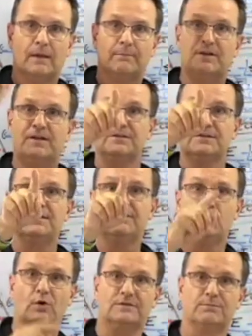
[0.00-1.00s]
But here's
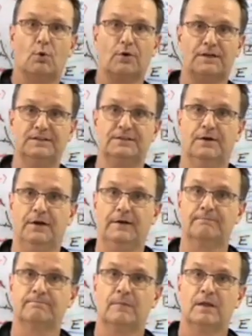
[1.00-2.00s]
even what's more concerning
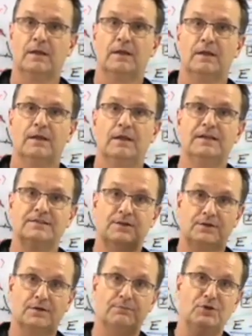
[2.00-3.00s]
is the
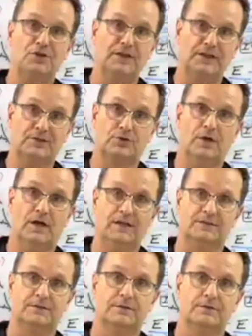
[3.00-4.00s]
community
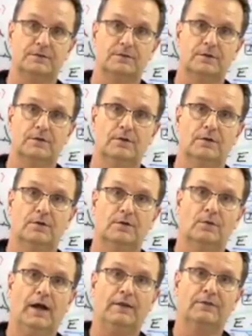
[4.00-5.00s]
trust,
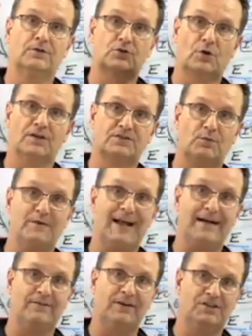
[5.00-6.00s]
right? The trust we
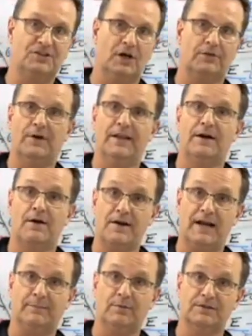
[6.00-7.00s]
have in each other, in our
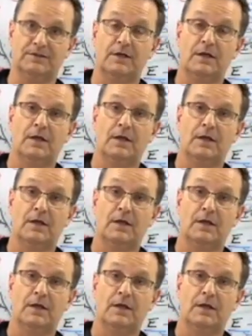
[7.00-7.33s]
neighbors.